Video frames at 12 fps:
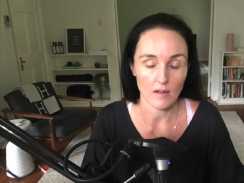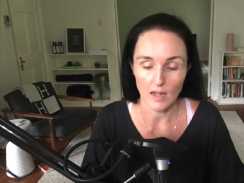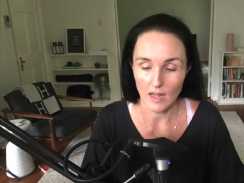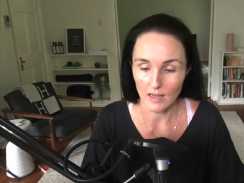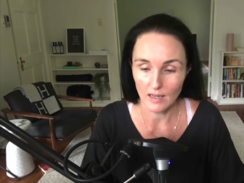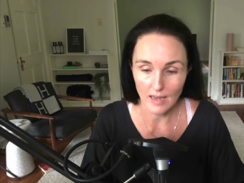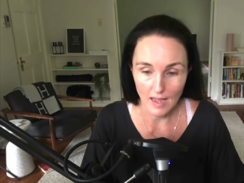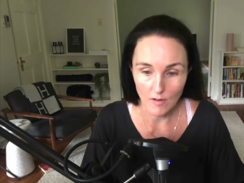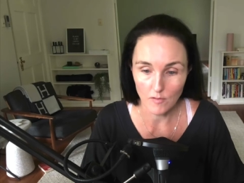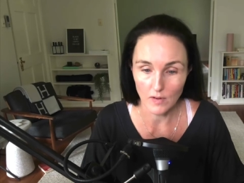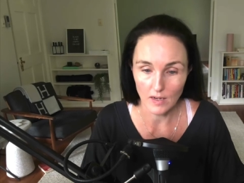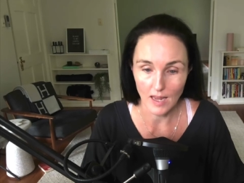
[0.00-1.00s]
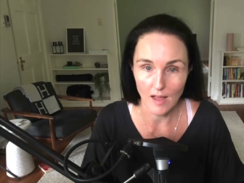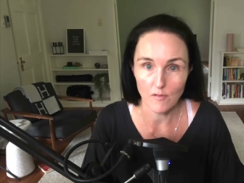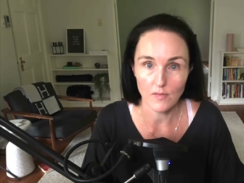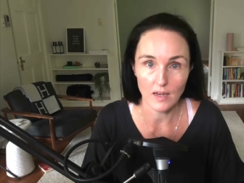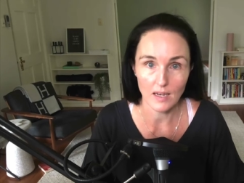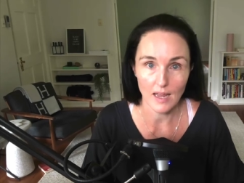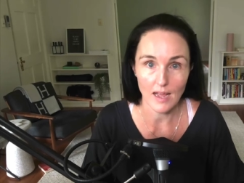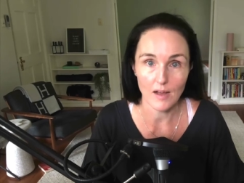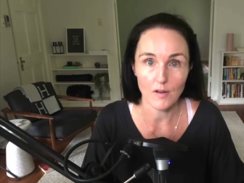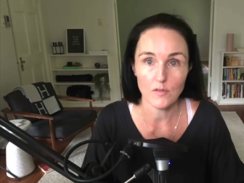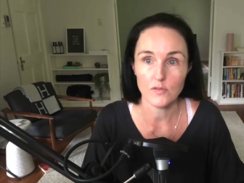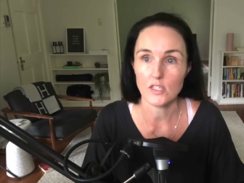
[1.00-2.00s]

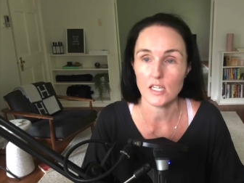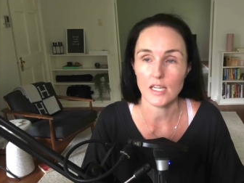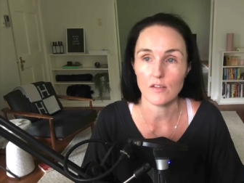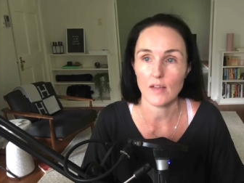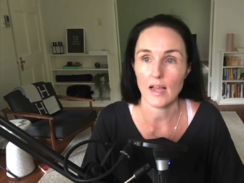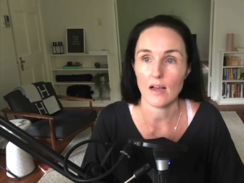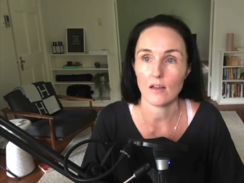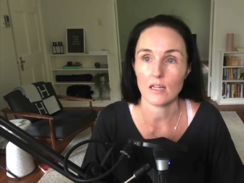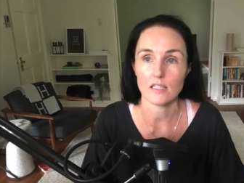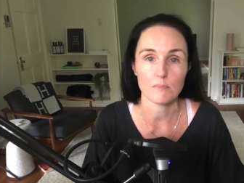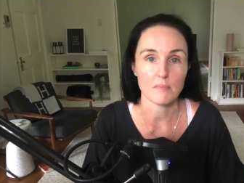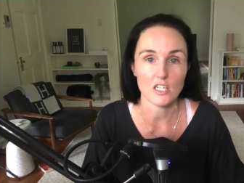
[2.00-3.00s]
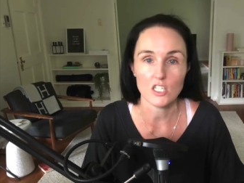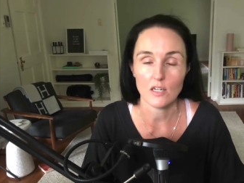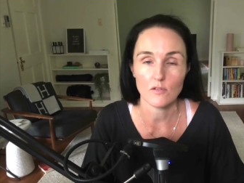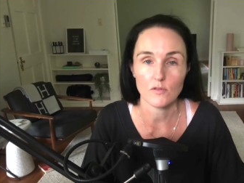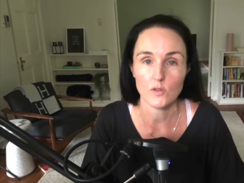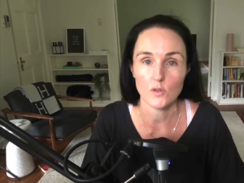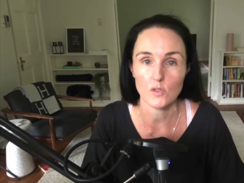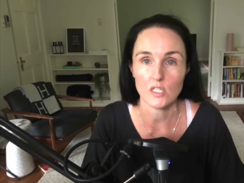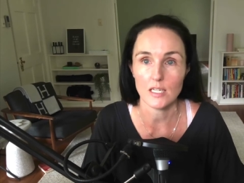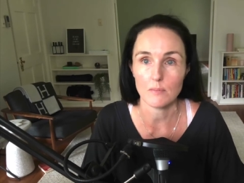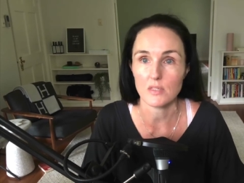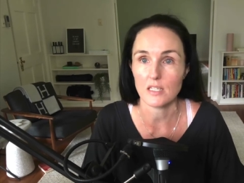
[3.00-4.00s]
love to give out as much helpful
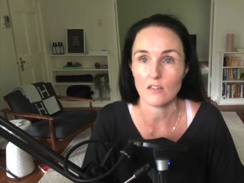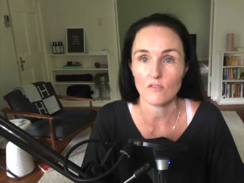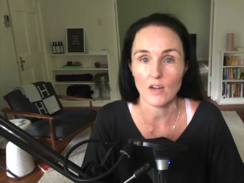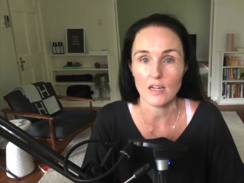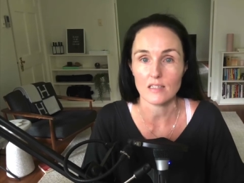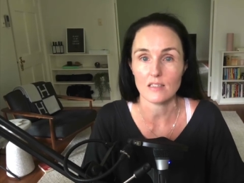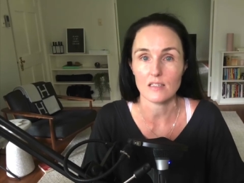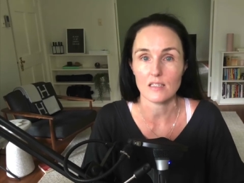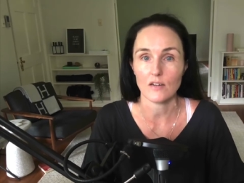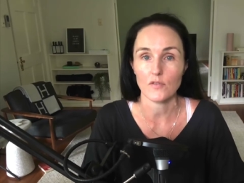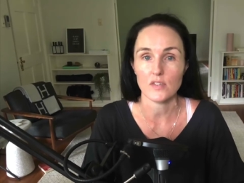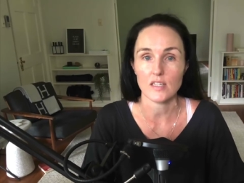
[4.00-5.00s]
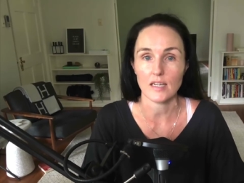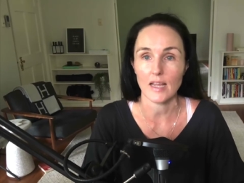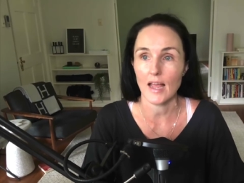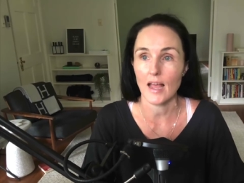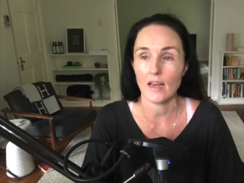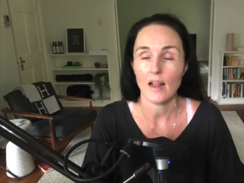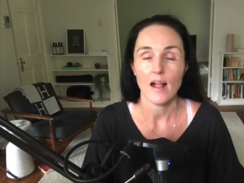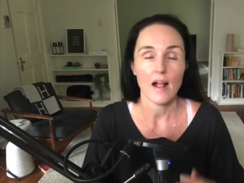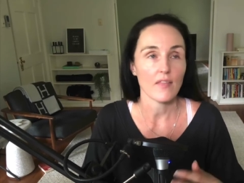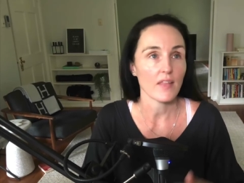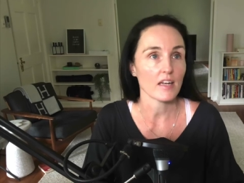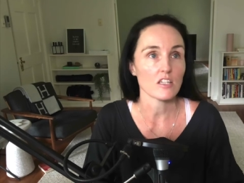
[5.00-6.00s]
tips and advice and stuff as I can,
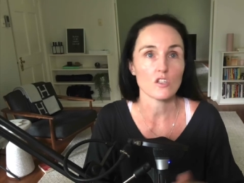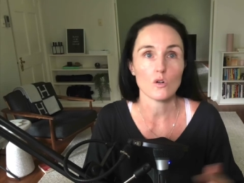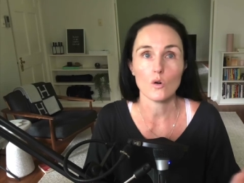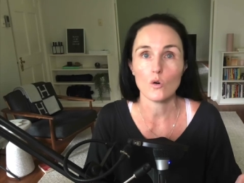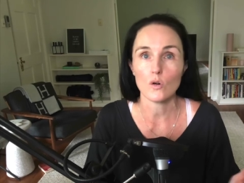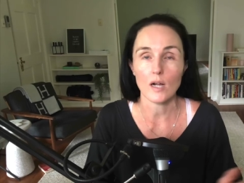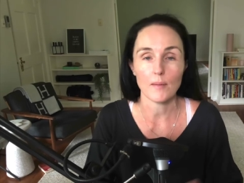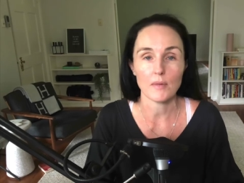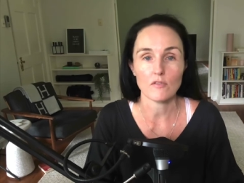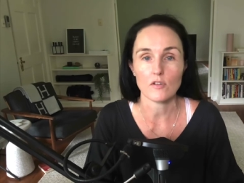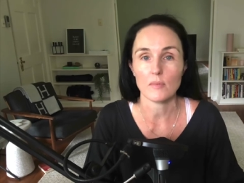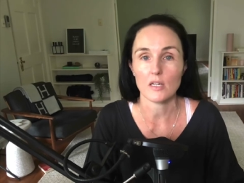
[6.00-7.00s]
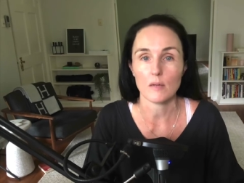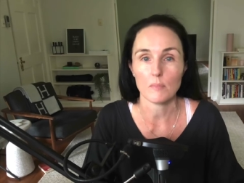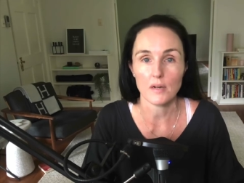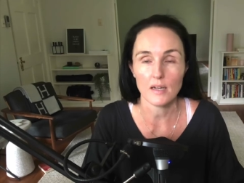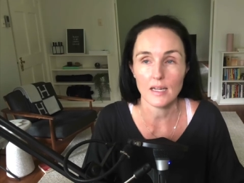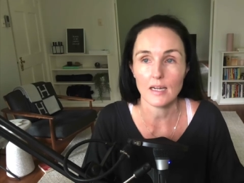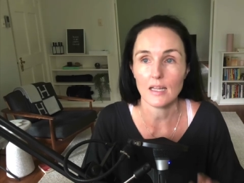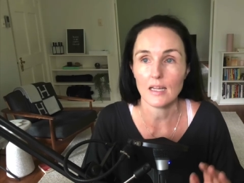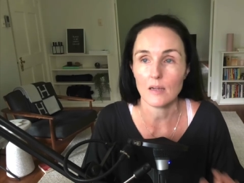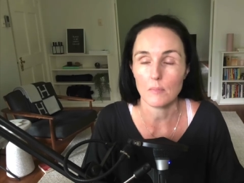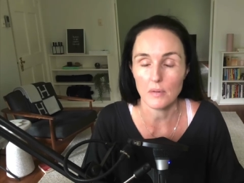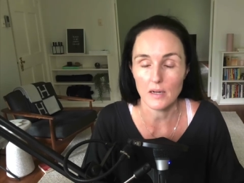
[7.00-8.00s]
and that is all coming from a
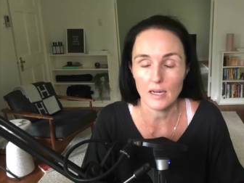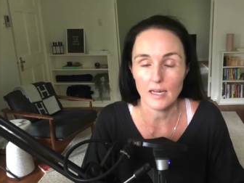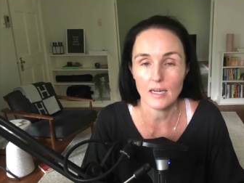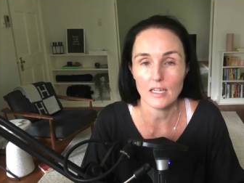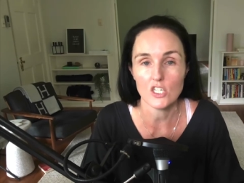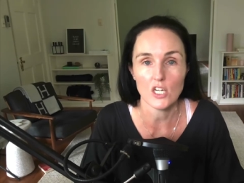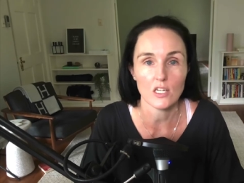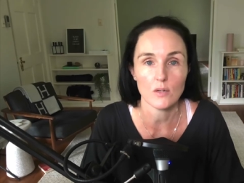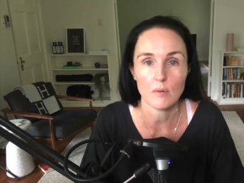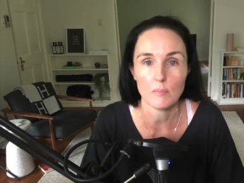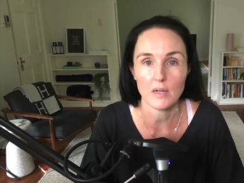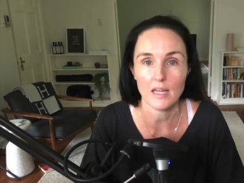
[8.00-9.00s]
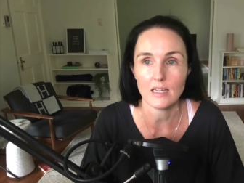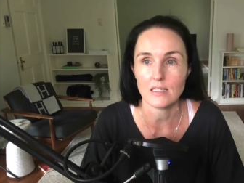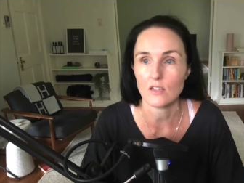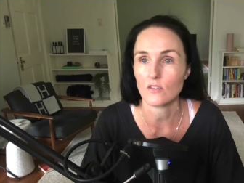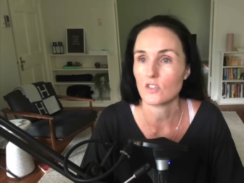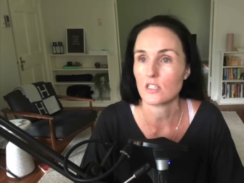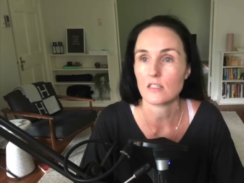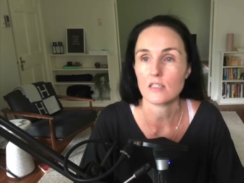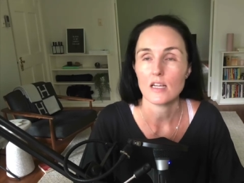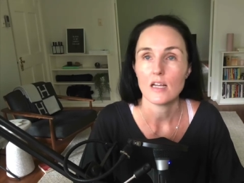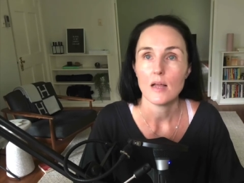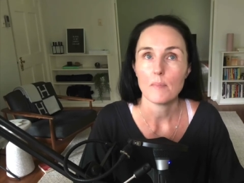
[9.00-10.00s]
completely genuine place of just
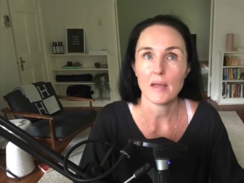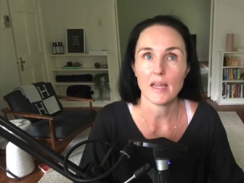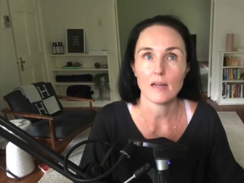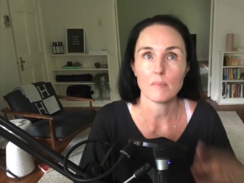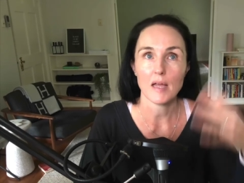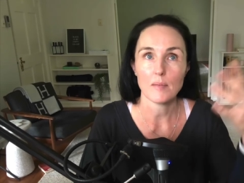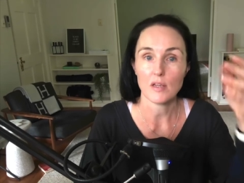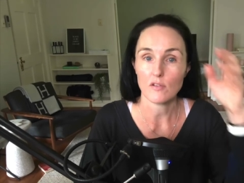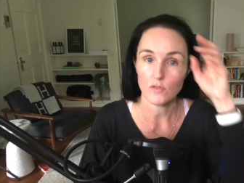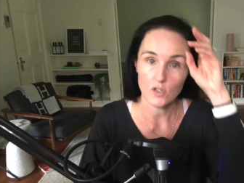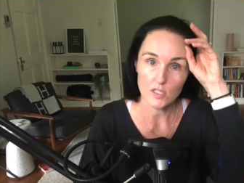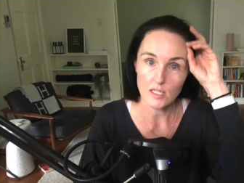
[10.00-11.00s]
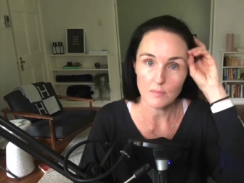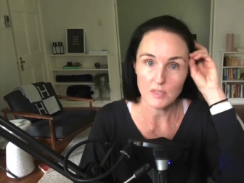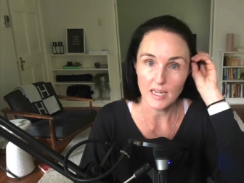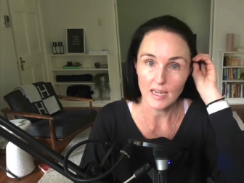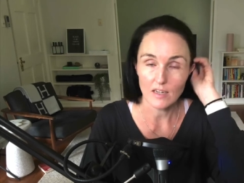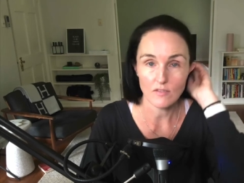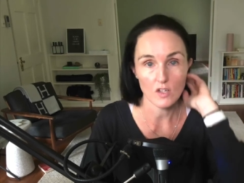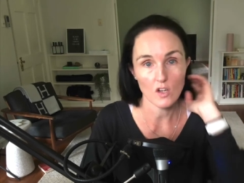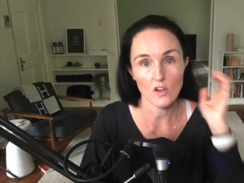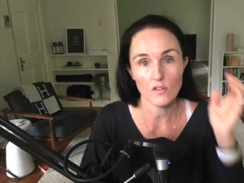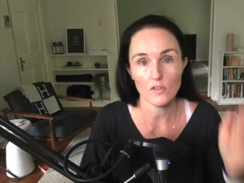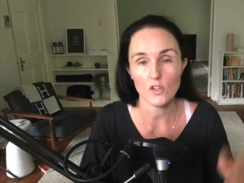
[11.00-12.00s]
being maybe a few steps ahead of a
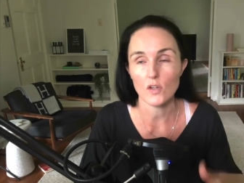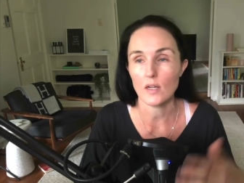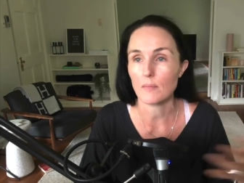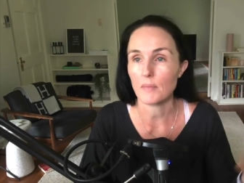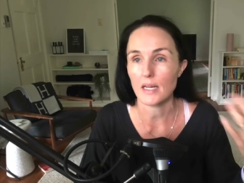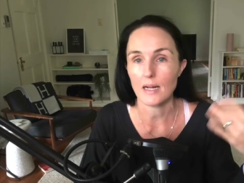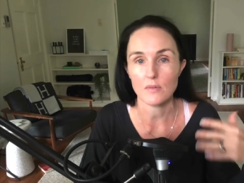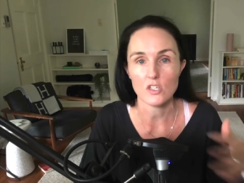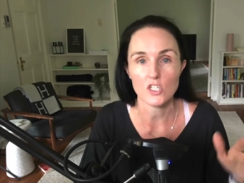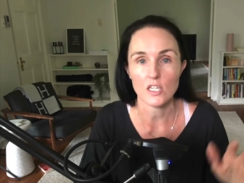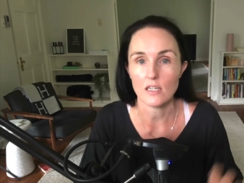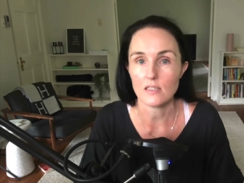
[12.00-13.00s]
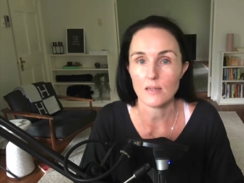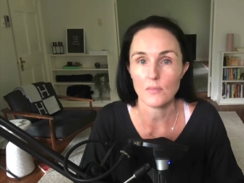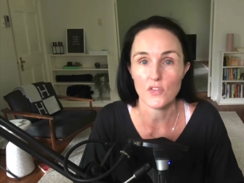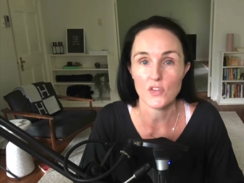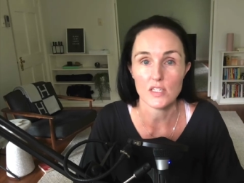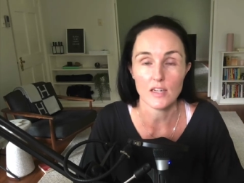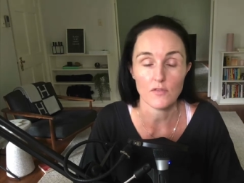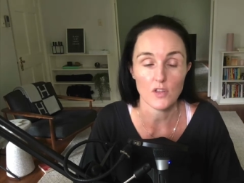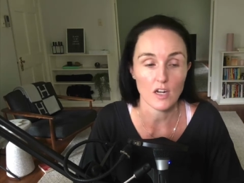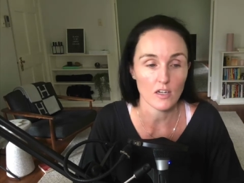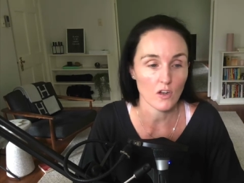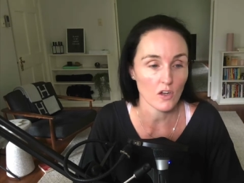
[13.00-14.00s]
lot of you and being able to share some of the stuff that
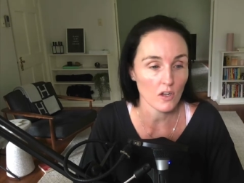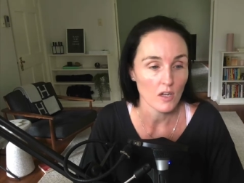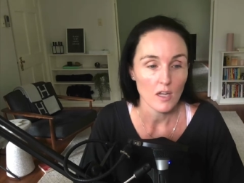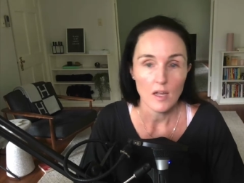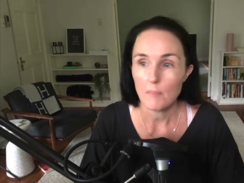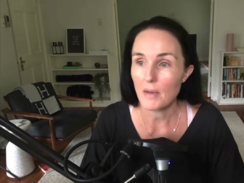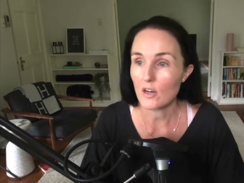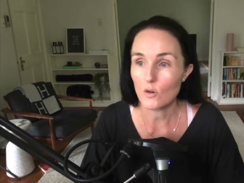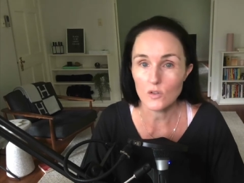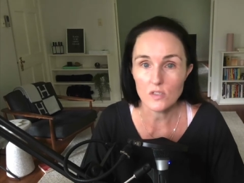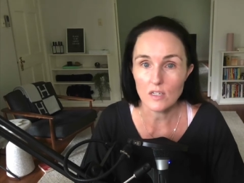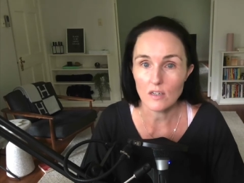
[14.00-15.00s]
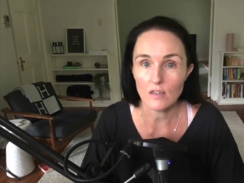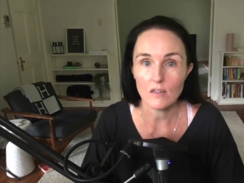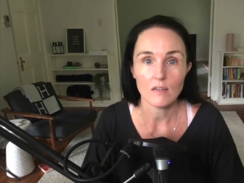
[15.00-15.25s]
I know. But also,